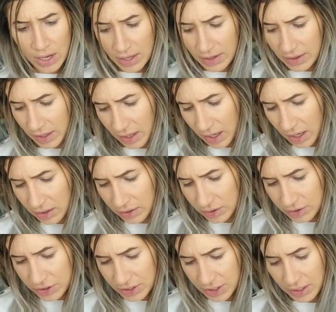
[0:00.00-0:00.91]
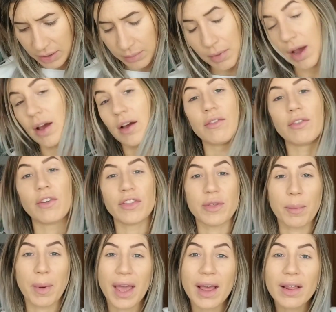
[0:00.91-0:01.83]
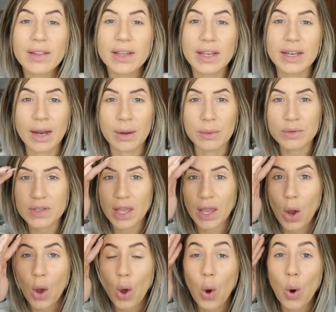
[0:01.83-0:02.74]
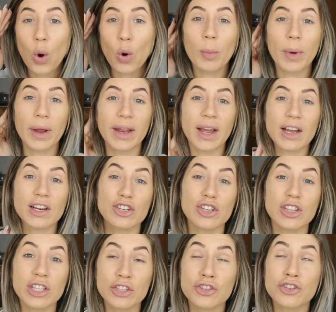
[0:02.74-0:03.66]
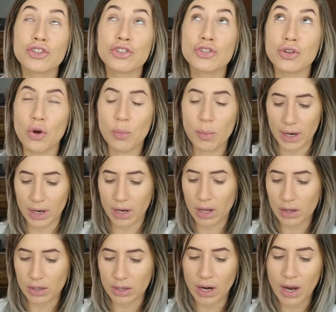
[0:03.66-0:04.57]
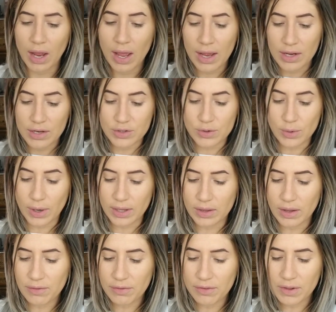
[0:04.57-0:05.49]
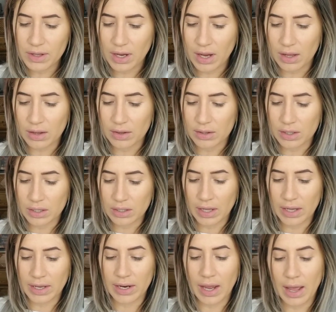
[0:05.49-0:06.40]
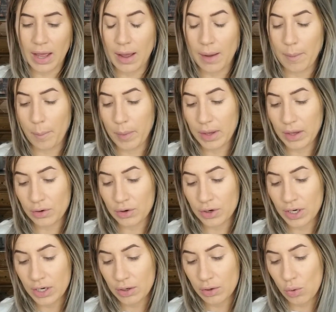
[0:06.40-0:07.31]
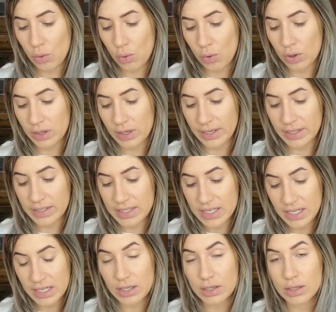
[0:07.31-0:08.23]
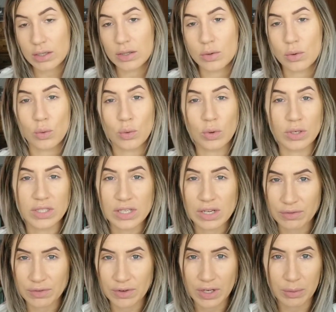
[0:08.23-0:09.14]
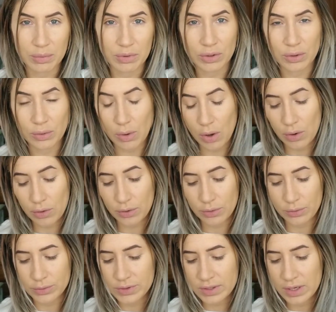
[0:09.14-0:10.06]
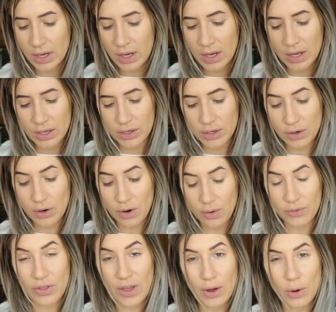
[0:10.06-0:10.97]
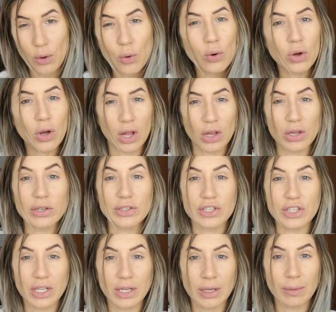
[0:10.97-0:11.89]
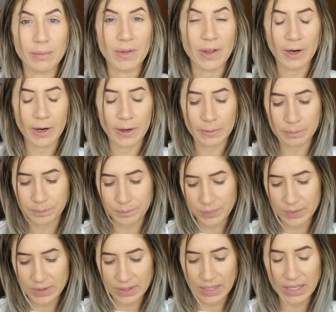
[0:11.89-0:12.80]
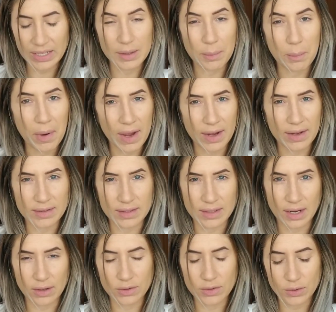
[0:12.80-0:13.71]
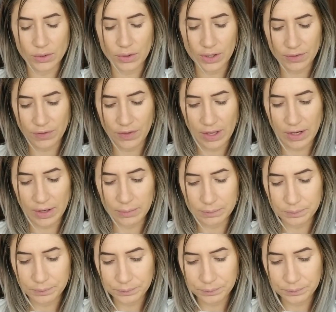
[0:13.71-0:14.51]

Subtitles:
the color scheme of the palette, and I was like, oh my gosh, that's so my color. So I love the color like mint green, or like teal, or Tiffany blue, all those, you know, that whole color scheme there, like the pastel sort of thing.